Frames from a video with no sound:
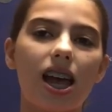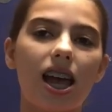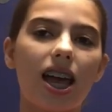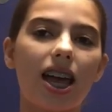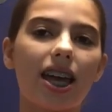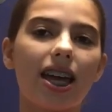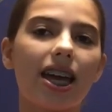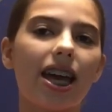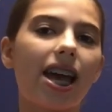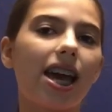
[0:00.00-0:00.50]

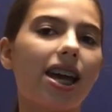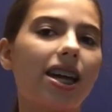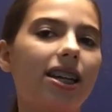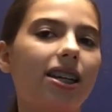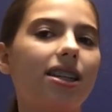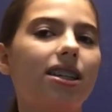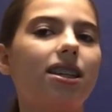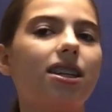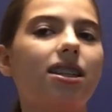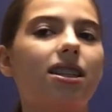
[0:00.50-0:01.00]

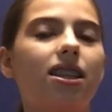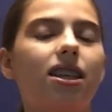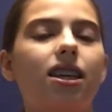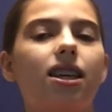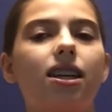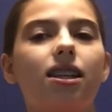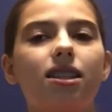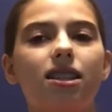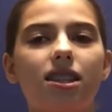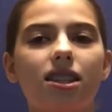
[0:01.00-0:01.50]
And
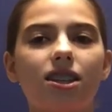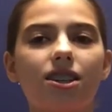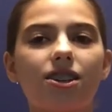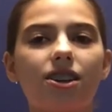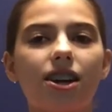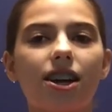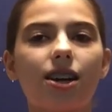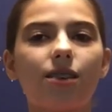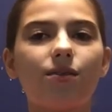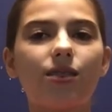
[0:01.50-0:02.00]
the
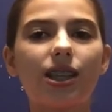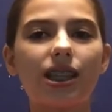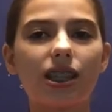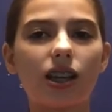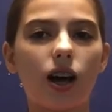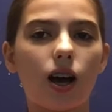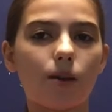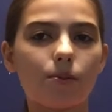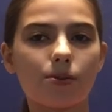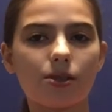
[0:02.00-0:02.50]
Instagram is
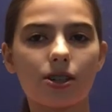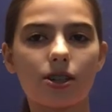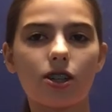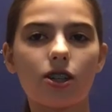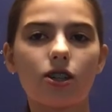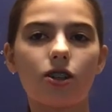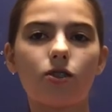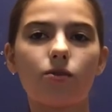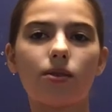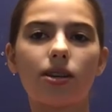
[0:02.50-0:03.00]

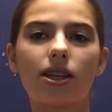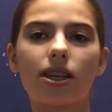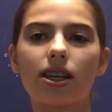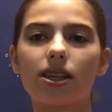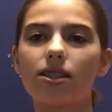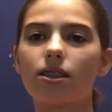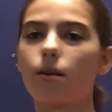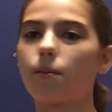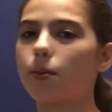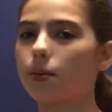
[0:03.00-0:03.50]
optional
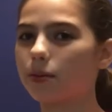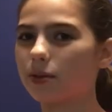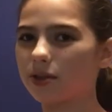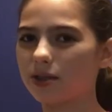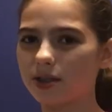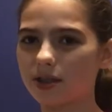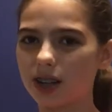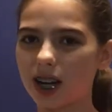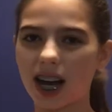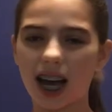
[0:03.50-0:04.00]
because some people
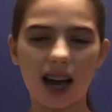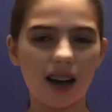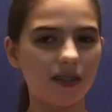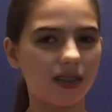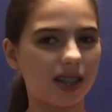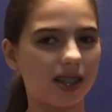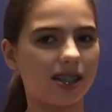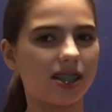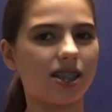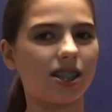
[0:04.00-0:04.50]
do not have
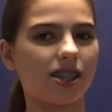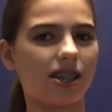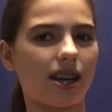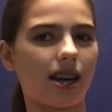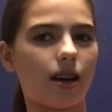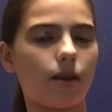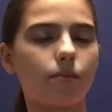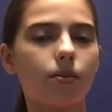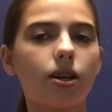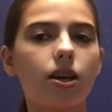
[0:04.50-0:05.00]

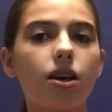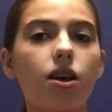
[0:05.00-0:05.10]
Instagram.